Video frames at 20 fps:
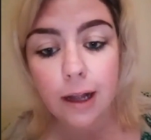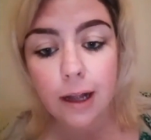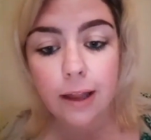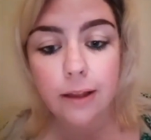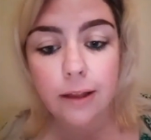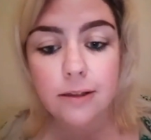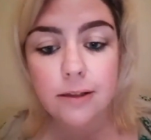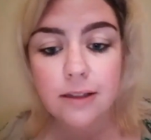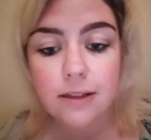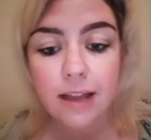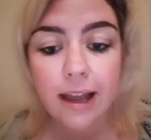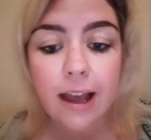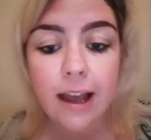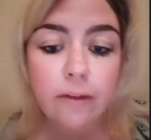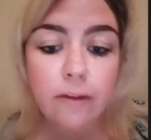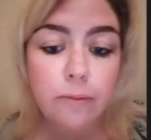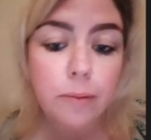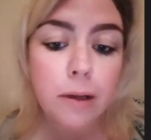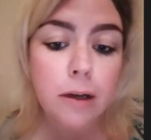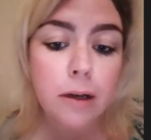And they
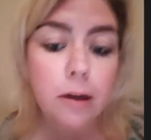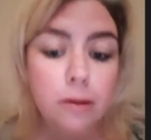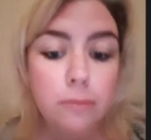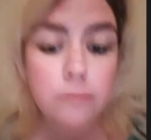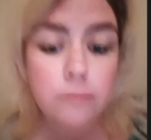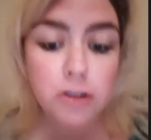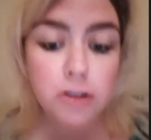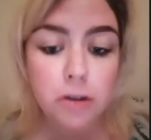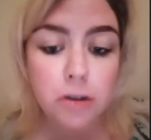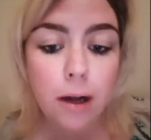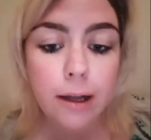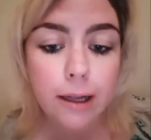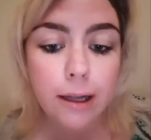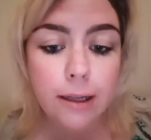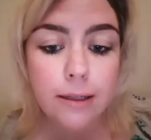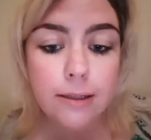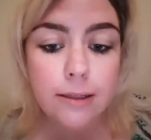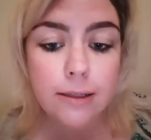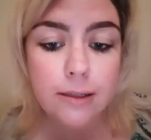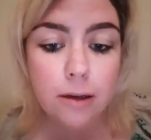have become
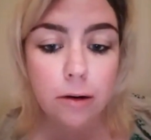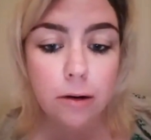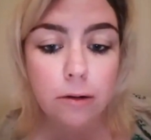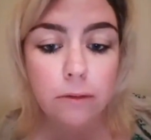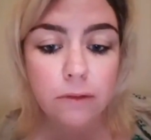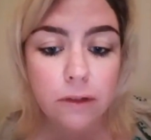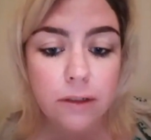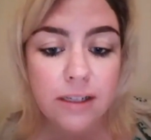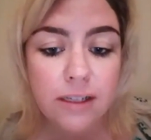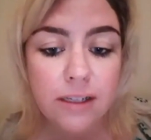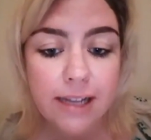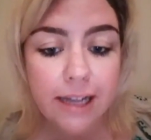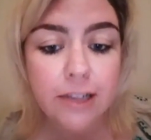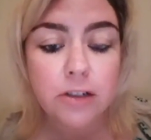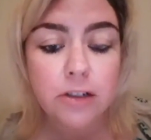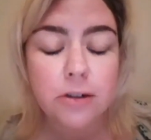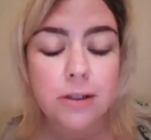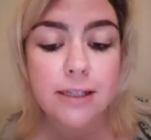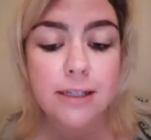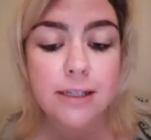shrines over
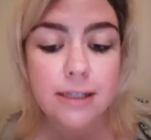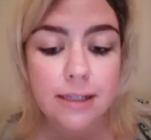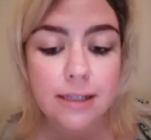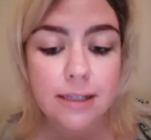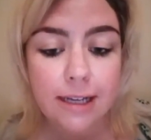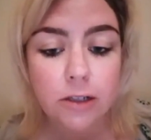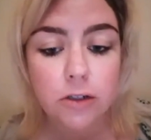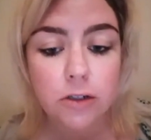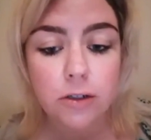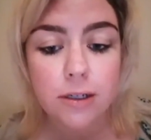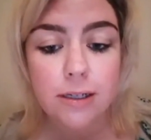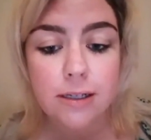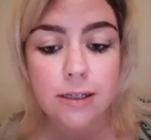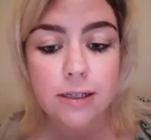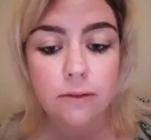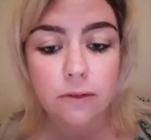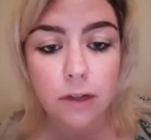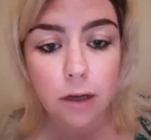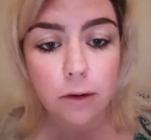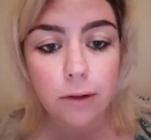centuries and centuries
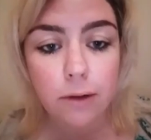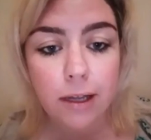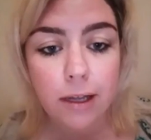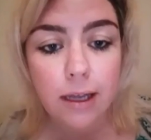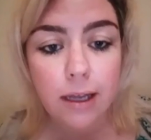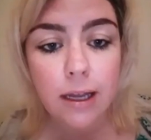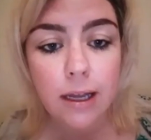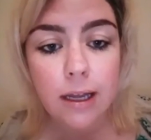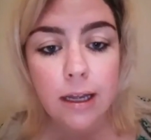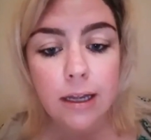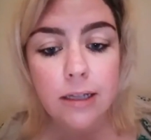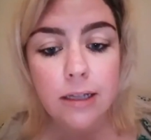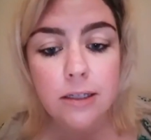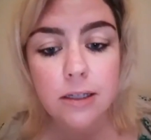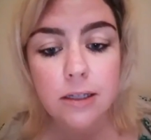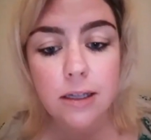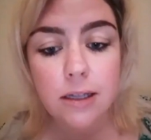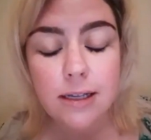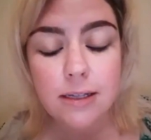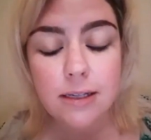of going
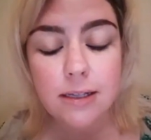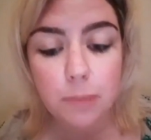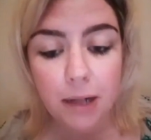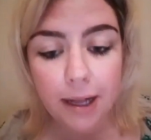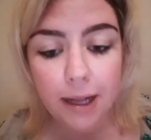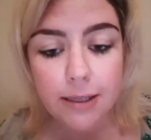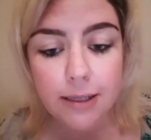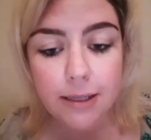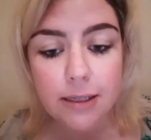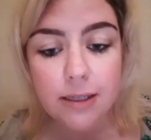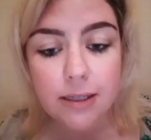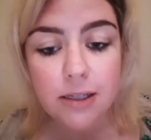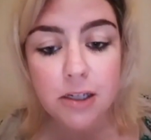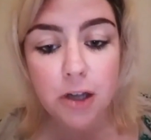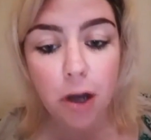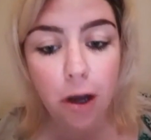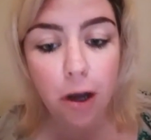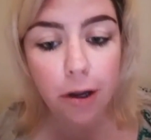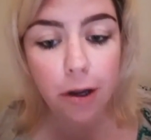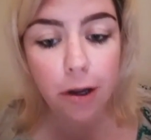to these places
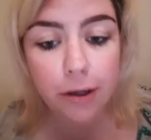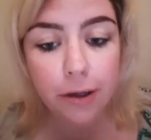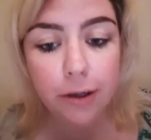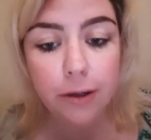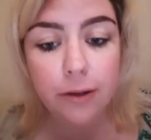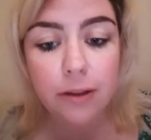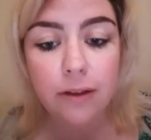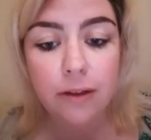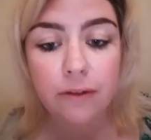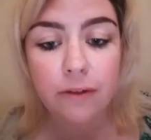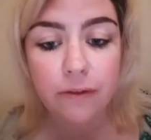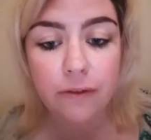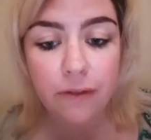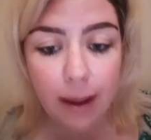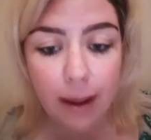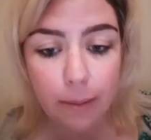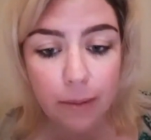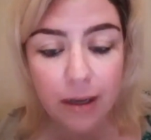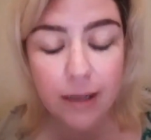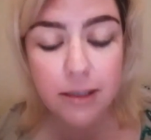to honor the
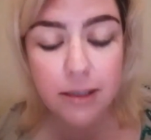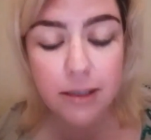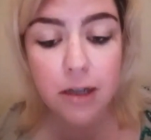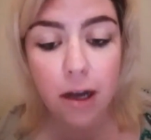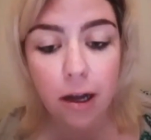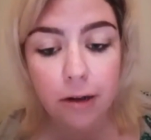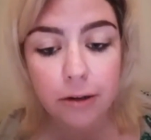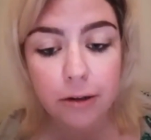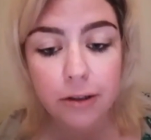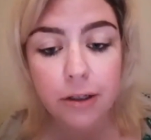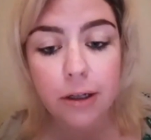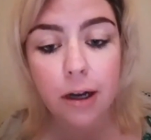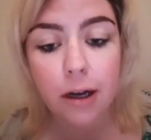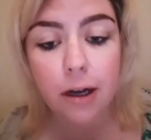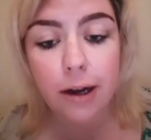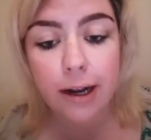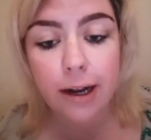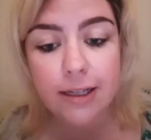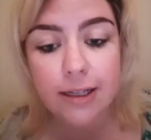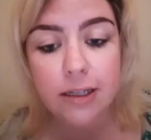feminine, to honor the
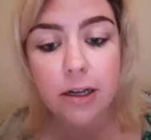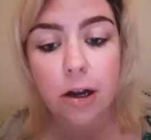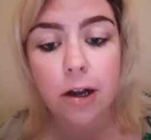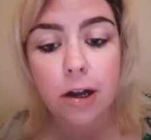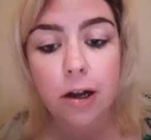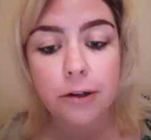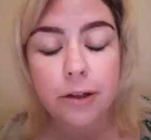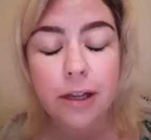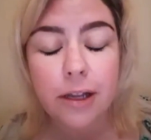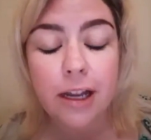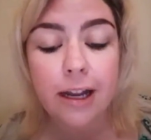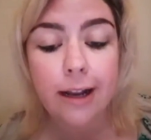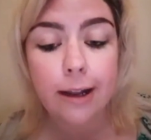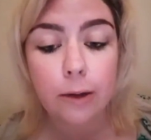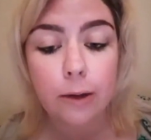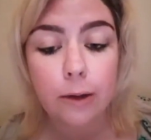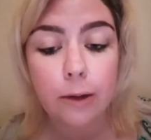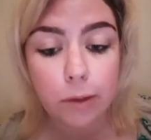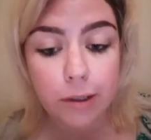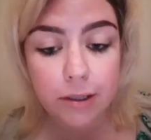goddess, to honor the
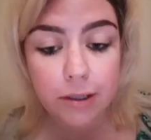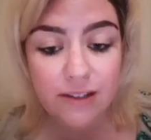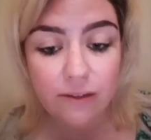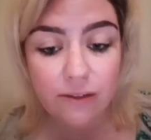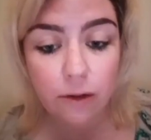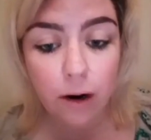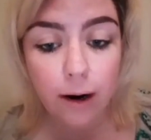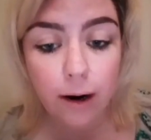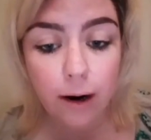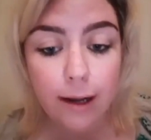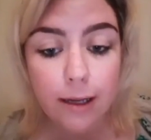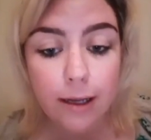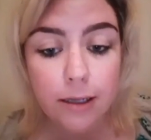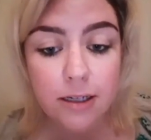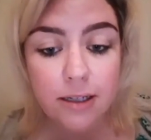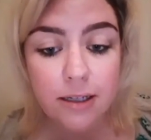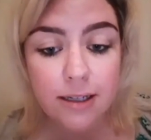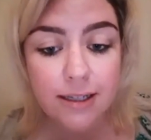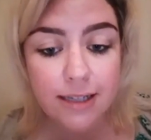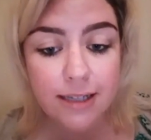healing waters of
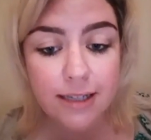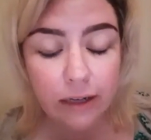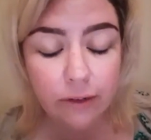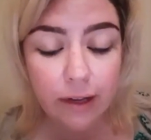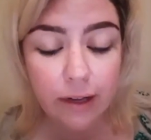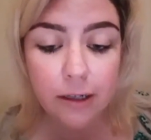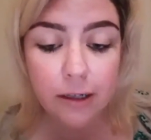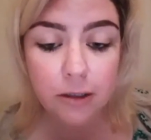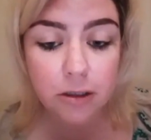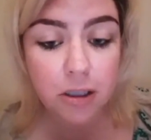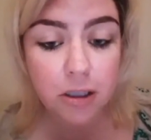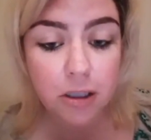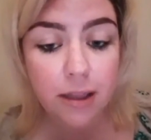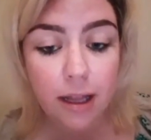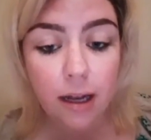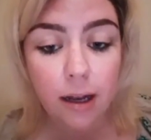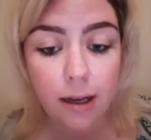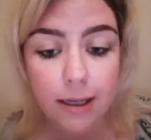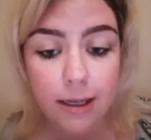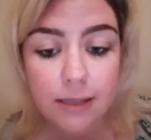Ireland, the sacred energy
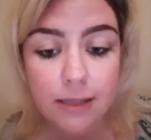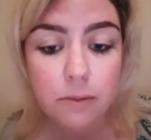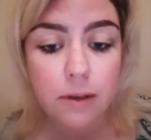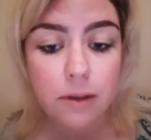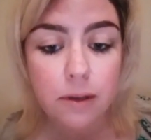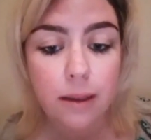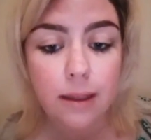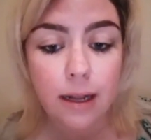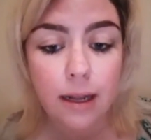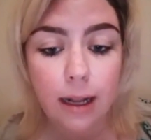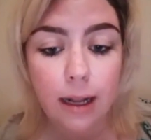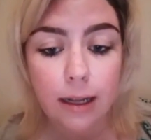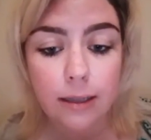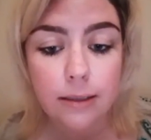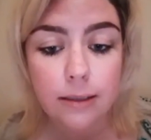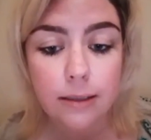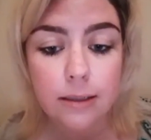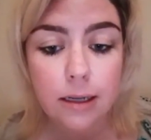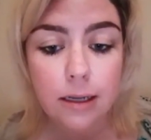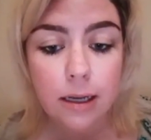that lies within the
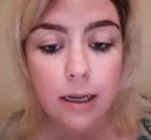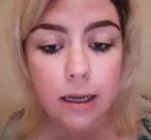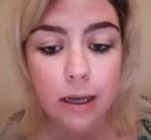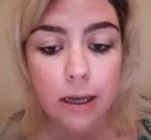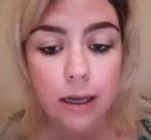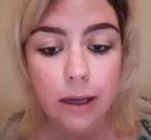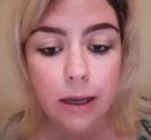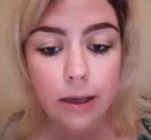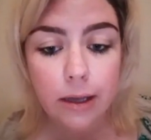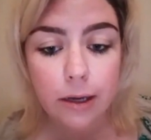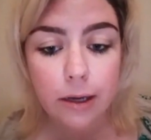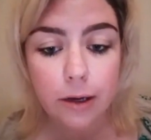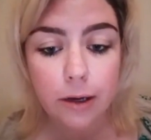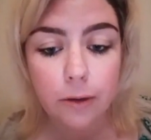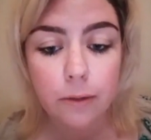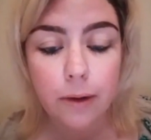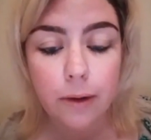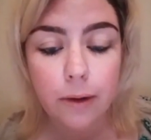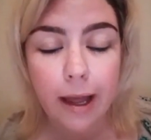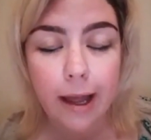land, you
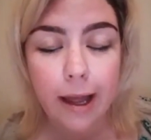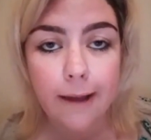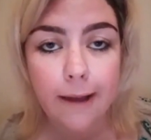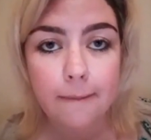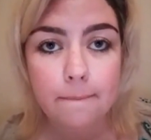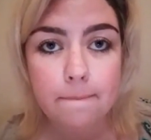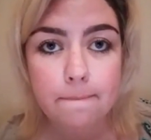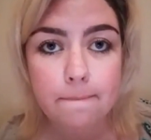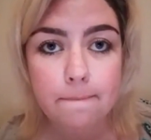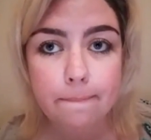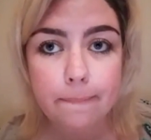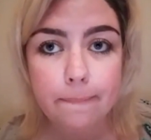know, and